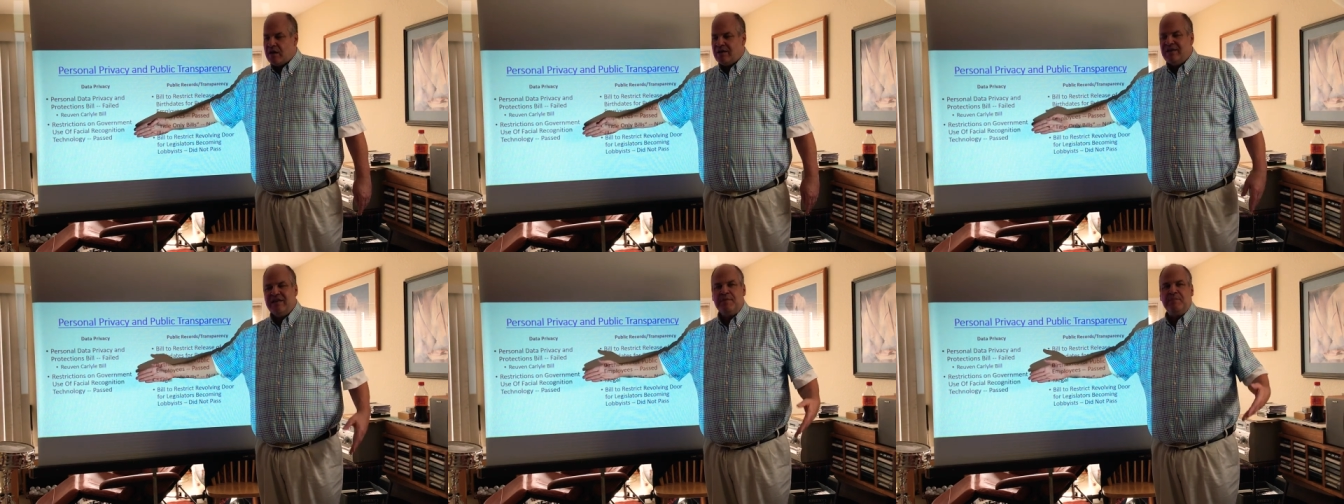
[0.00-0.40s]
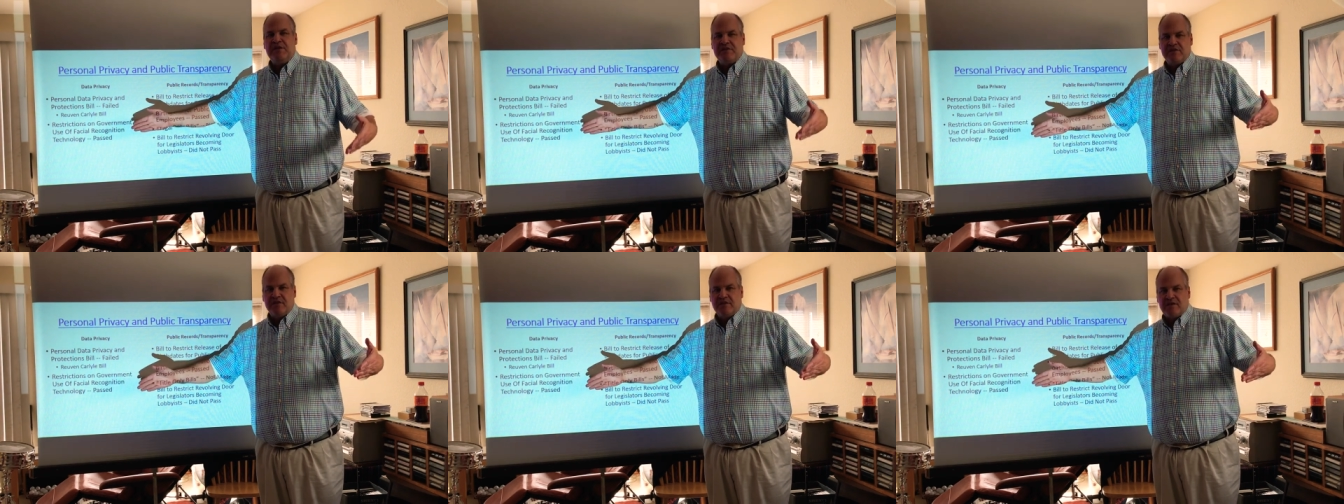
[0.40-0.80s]

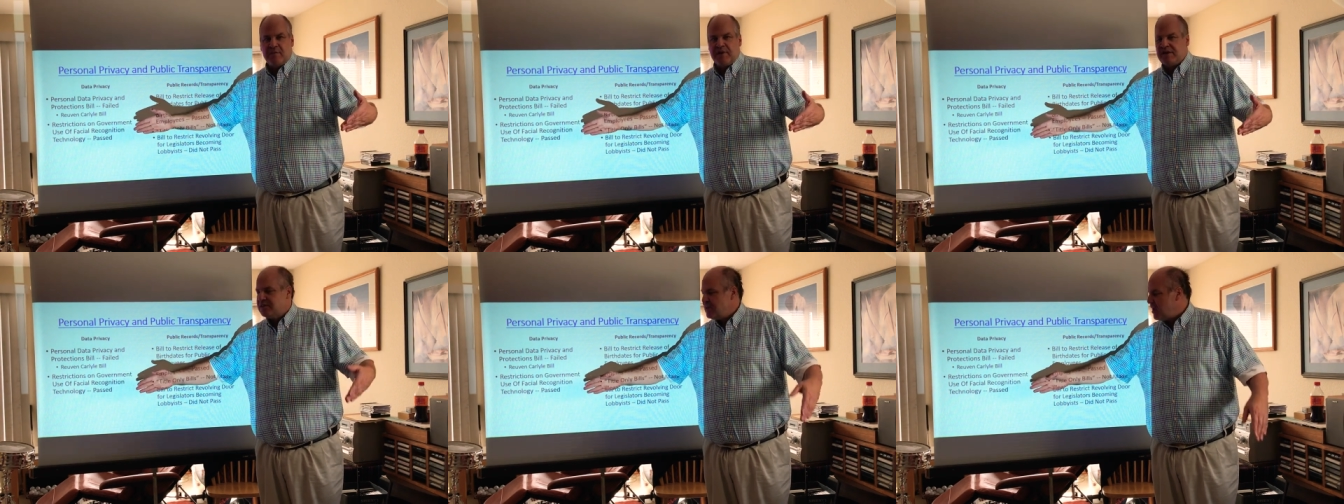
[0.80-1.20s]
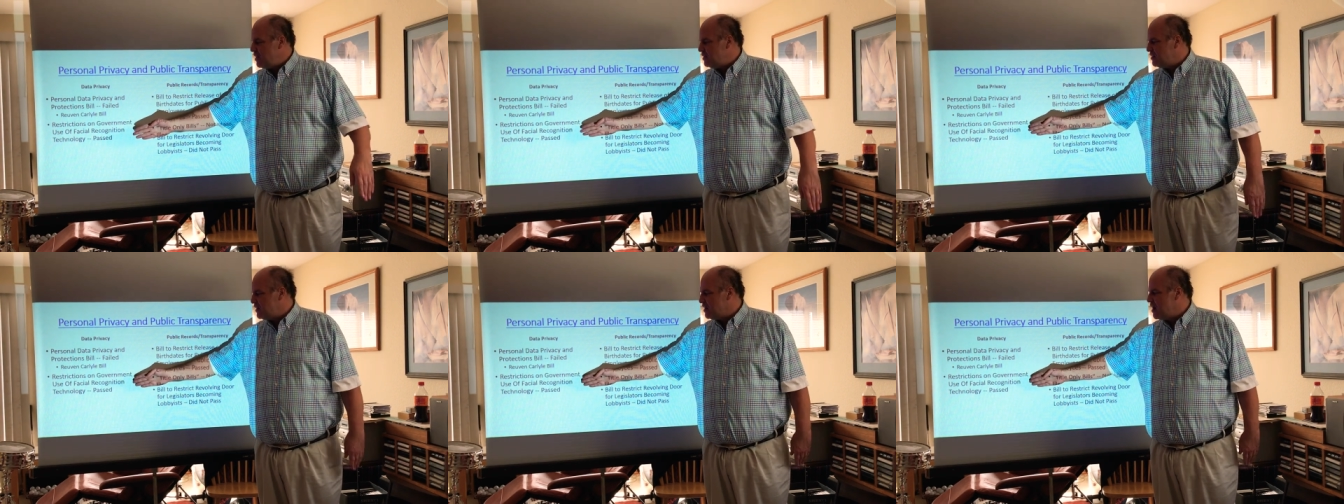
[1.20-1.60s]
limits to some
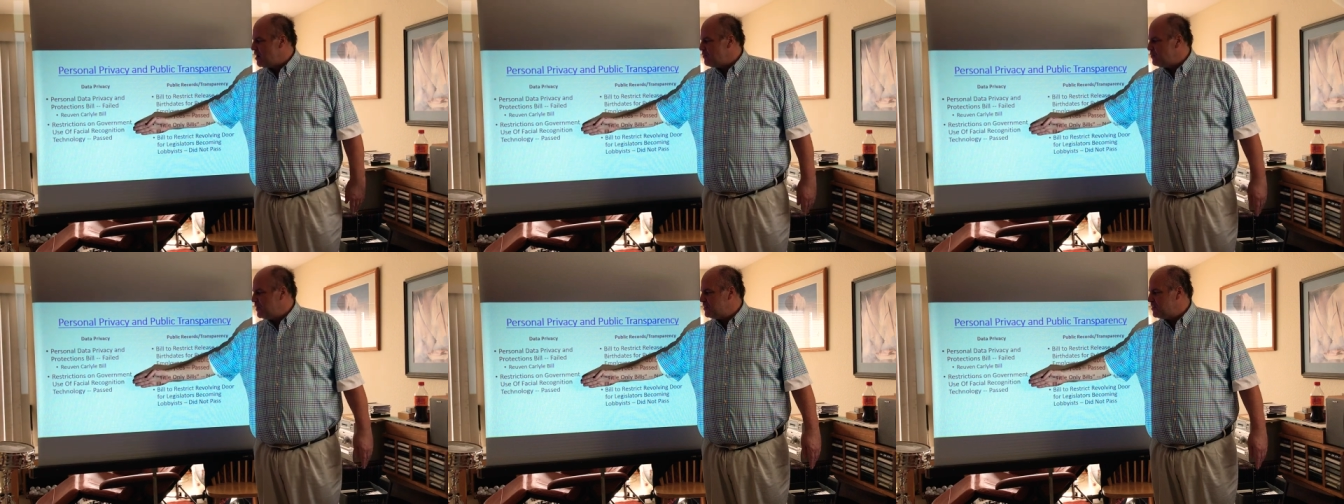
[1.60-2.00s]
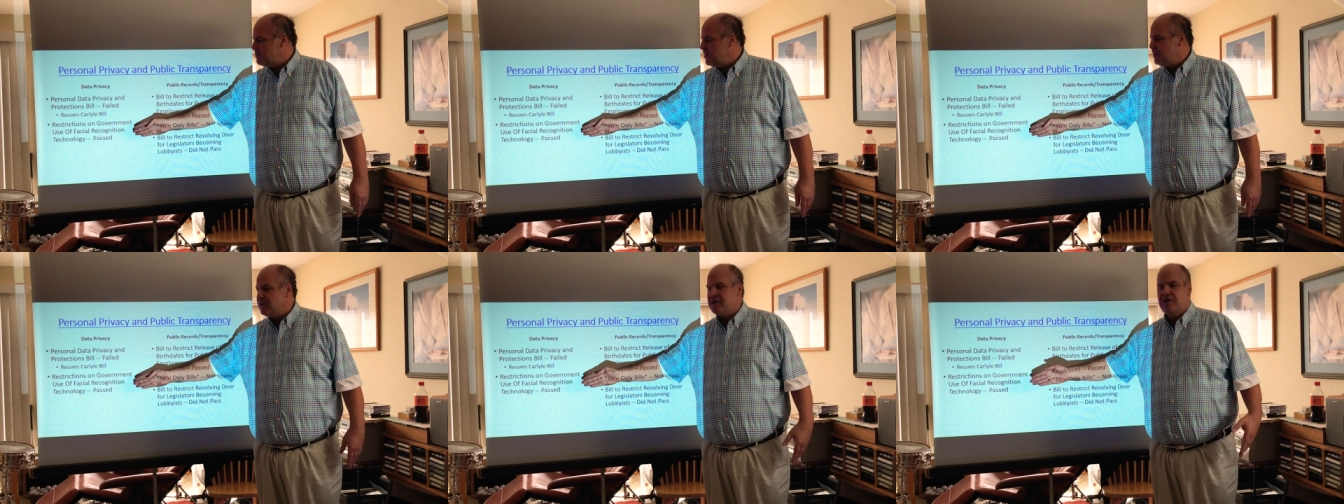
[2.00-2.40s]
extent the government's
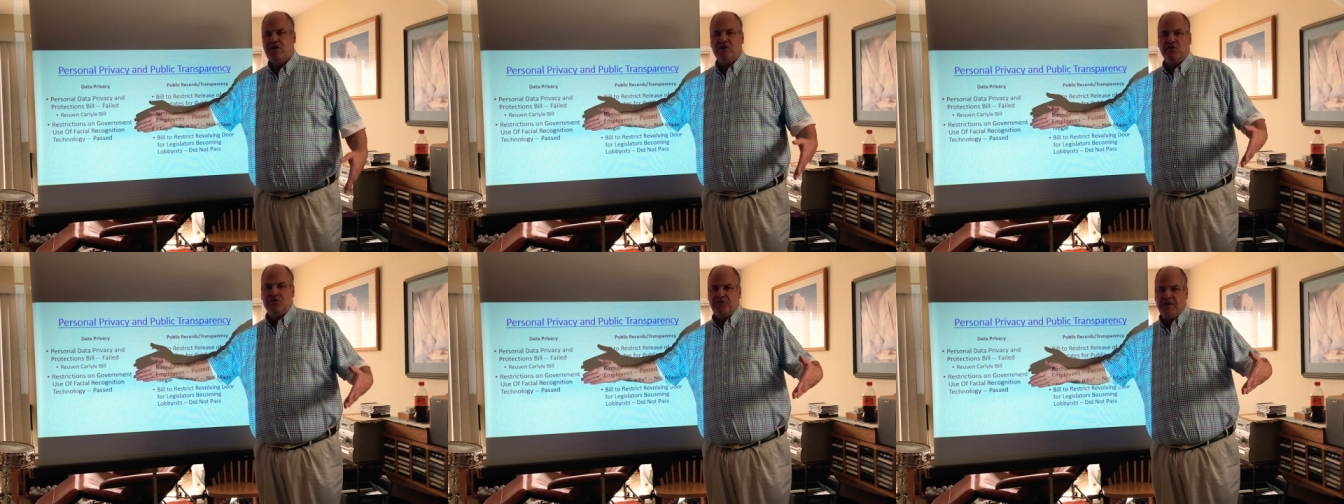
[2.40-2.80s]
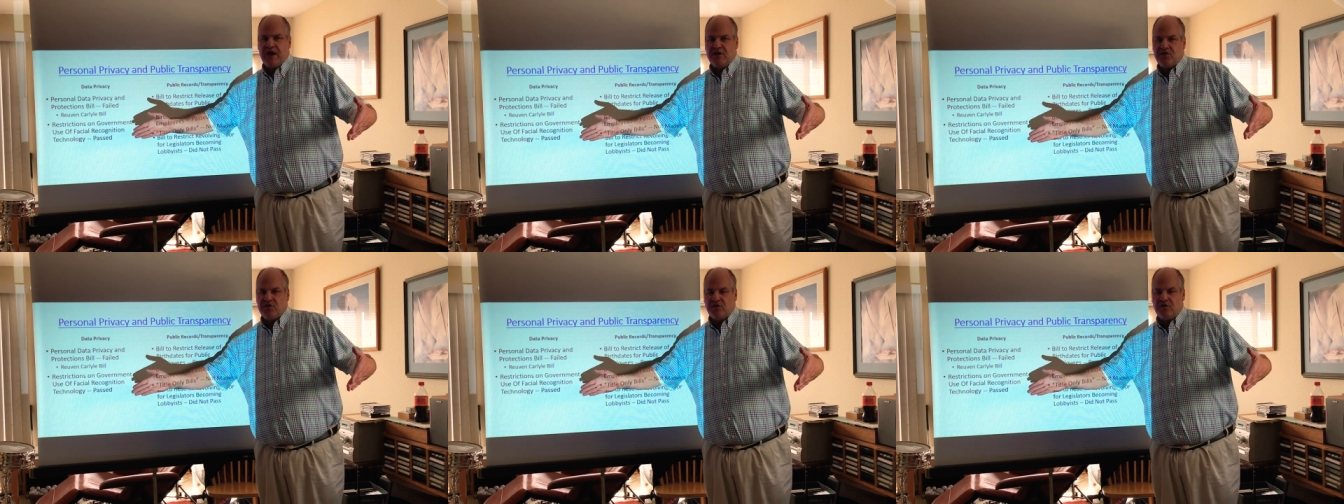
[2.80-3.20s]
ability to use
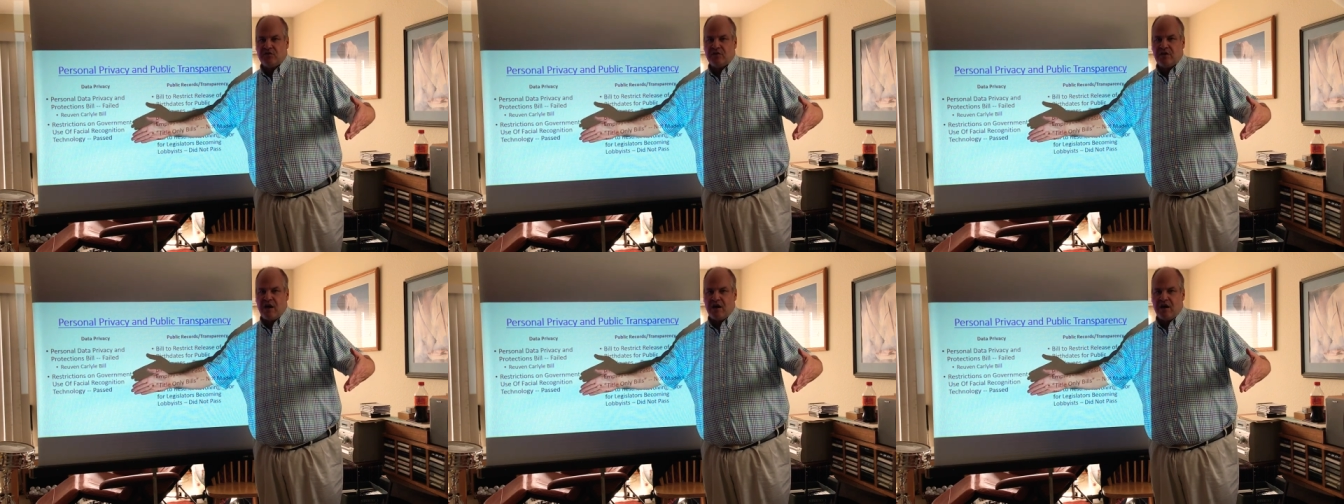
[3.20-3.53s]
facial